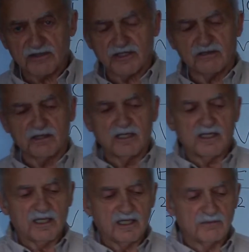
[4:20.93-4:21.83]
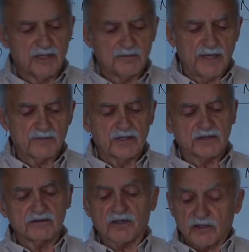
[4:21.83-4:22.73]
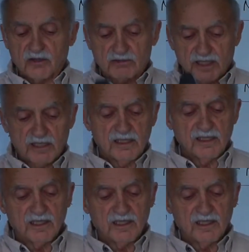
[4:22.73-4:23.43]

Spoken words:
so my memory is not only